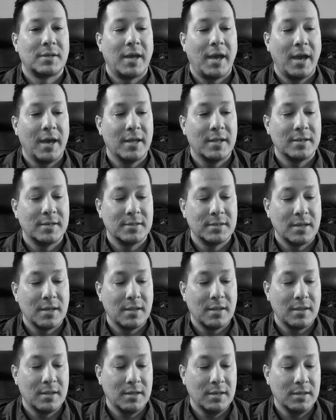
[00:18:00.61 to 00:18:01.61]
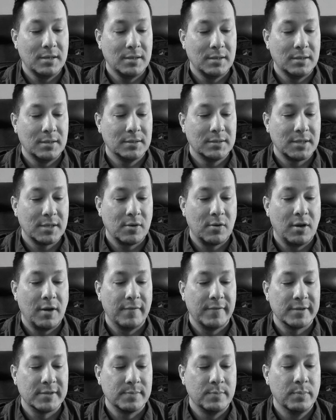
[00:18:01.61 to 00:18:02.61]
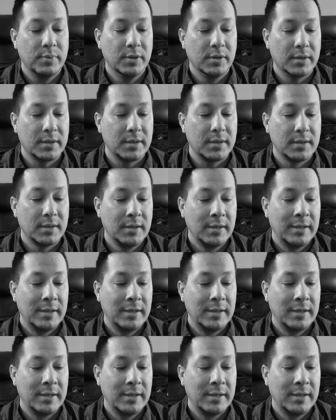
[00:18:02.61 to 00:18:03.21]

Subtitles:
had the SATO office book